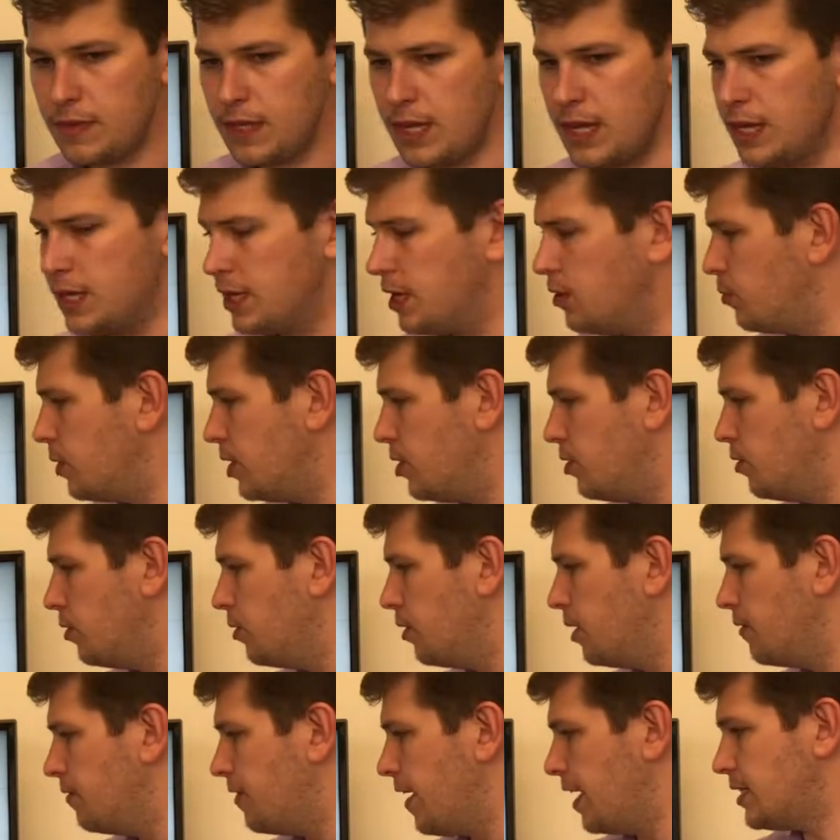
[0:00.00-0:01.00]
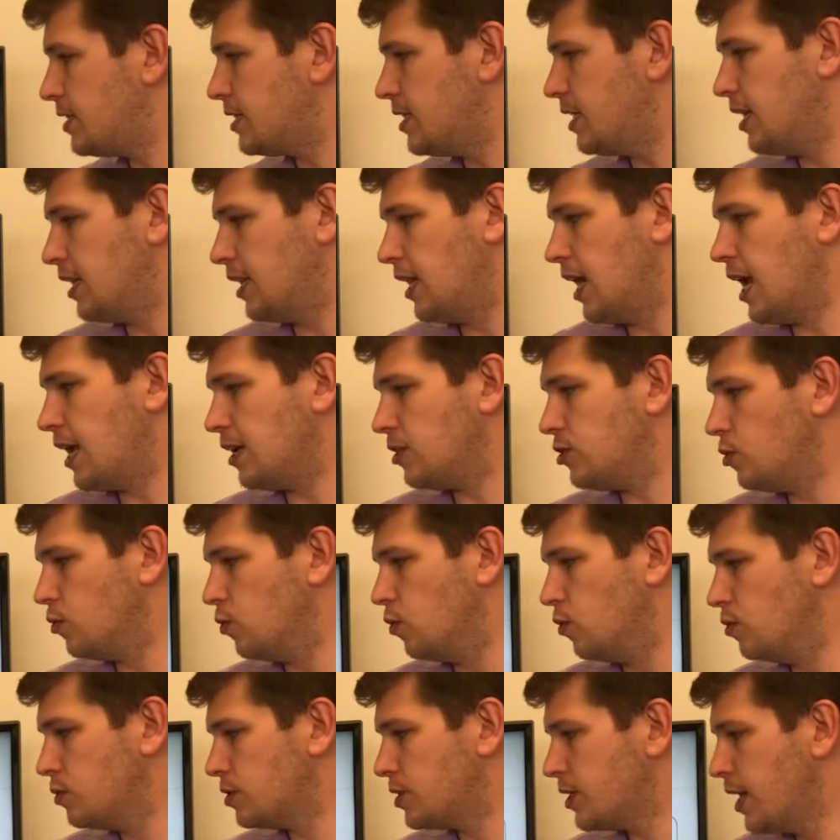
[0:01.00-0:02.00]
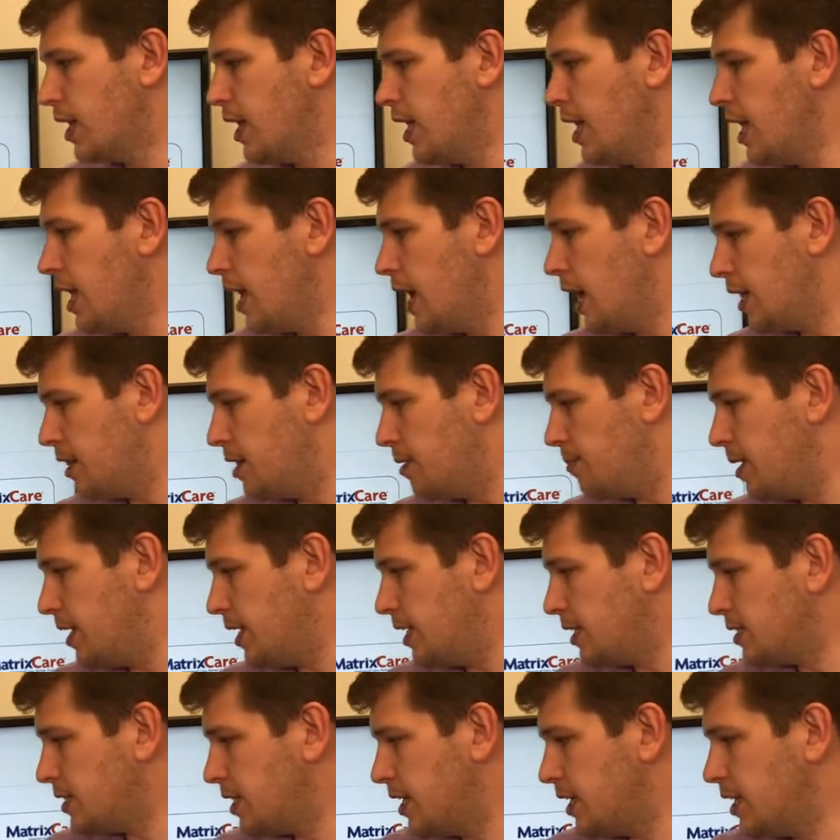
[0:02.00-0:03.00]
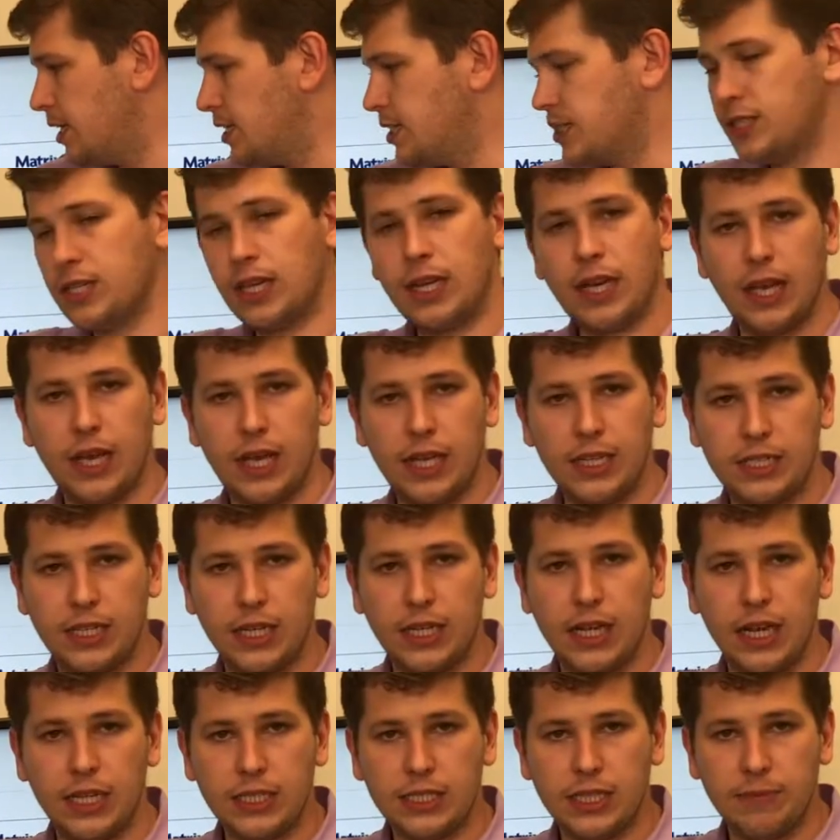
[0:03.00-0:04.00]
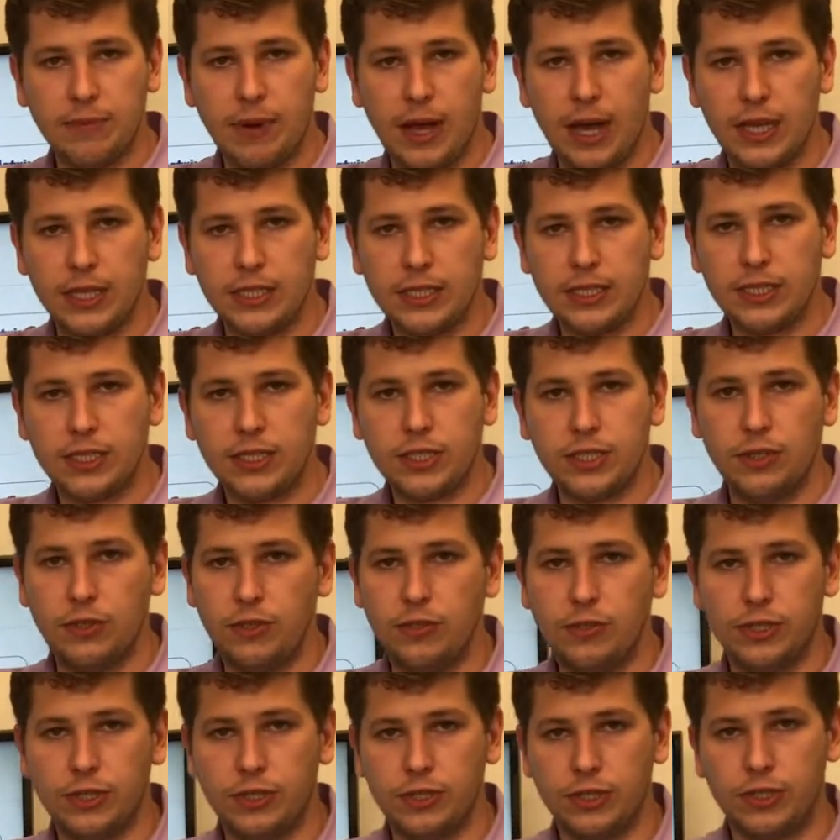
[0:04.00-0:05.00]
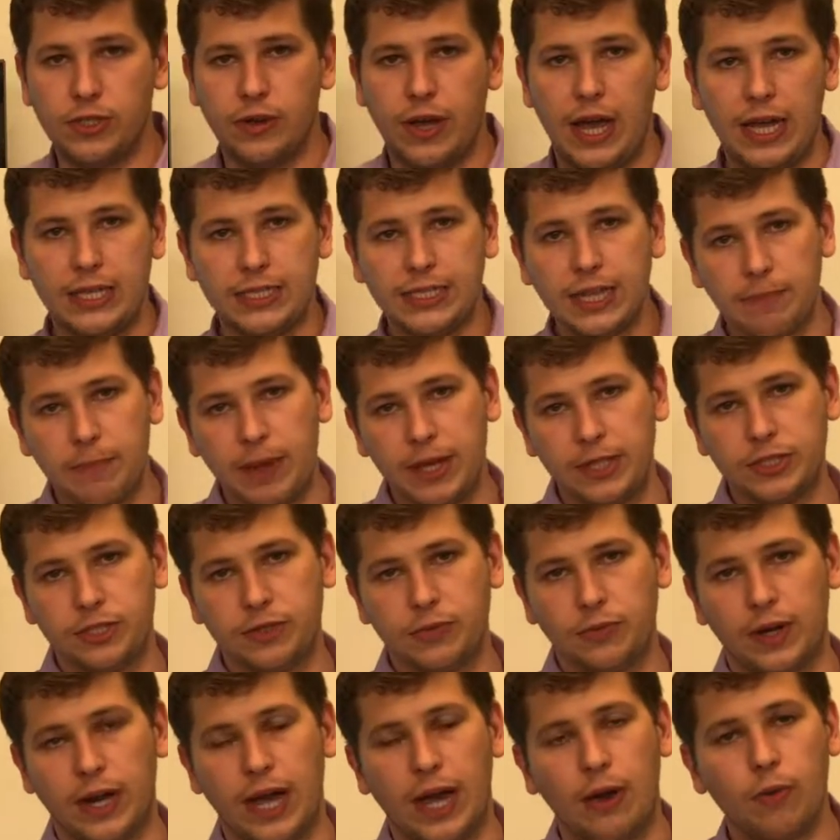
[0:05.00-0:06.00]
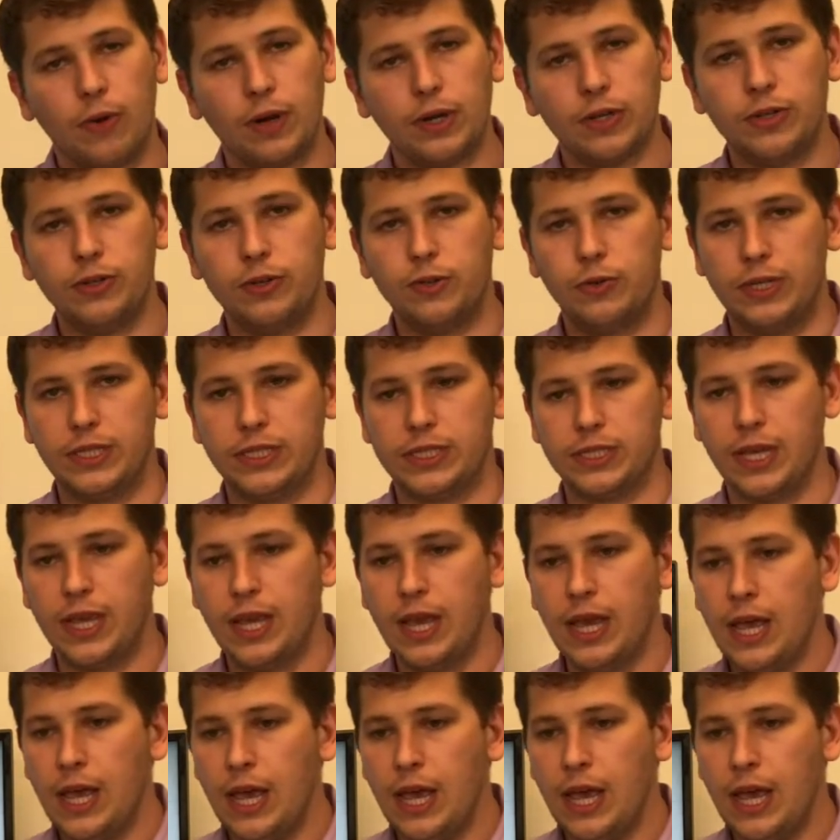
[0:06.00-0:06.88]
And again, we do invest in a lot of tools, but the biggest thing is it's a customized solution. So as I mentioned, what I want to do is